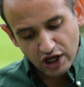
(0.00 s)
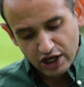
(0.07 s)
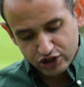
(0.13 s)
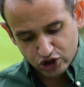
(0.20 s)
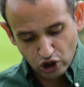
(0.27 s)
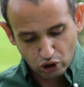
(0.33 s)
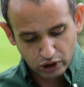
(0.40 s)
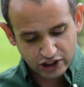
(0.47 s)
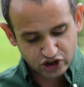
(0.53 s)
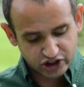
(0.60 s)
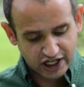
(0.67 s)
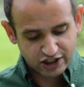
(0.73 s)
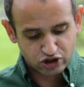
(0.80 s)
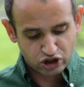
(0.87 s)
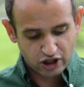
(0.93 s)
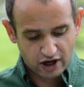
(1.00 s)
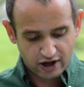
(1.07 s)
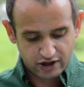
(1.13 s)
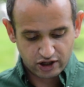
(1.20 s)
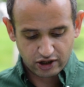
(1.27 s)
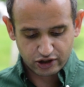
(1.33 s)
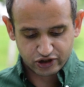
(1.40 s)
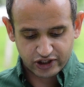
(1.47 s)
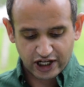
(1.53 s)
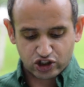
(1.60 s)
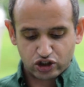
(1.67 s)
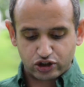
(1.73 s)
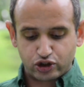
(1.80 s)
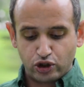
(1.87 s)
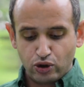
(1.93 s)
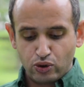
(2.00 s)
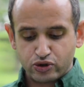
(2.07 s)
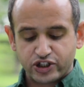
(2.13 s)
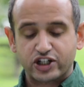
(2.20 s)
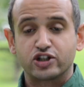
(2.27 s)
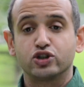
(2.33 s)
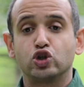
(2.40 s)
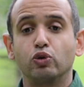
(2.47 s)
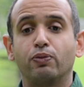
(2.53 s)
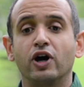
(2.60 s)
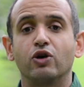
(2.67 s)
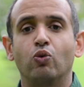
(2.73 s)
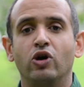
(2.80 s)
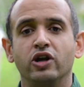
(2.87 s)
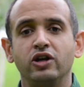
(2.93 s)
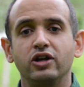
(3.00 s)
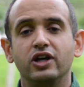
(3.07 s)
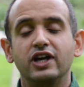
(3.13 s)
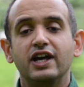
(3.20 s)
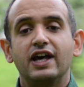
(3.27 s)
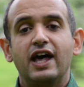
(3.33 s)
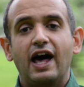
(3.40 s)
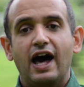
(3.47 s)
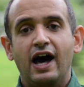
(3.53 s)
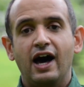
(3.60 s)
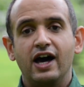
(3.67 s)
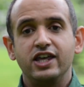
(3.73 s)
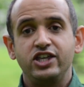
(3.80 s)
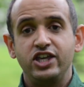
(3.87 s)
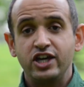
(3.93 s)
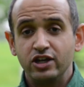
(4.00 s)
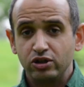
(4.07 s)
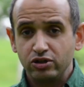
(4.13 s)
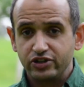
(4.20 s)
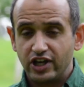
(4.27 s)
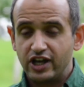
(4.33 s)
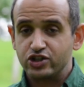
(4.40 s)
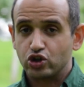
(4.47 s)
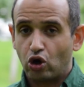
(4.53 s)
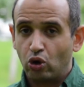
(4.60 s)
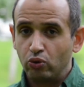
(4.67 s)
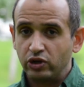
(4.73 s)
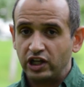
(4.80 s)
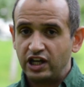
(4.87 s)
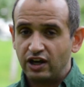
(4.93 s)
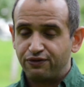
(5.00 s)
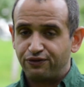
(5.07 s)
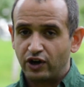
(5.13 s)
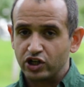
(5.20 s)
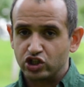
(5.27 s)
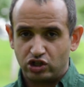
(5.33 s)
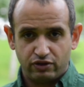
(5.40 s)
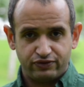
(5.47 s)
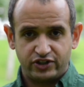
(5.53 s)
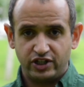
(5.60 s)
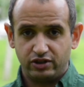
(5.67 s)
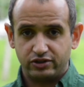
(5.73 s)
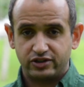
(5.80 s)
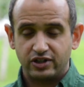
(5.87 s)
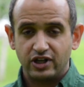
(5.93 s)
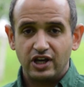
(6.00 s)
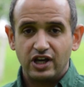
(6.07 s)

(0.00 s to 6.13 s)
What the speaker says: So let's just get to the section 2, section 2.1. Yield is only a function of tilt.